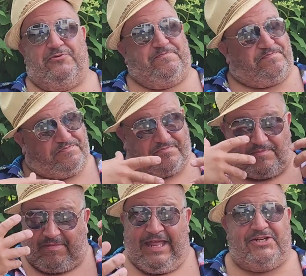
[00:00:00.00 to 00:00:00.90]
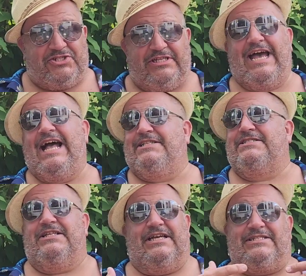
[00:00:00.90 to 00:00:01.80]
too. And it just
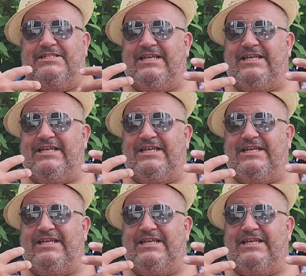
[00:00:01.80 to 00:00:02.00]
adds to like the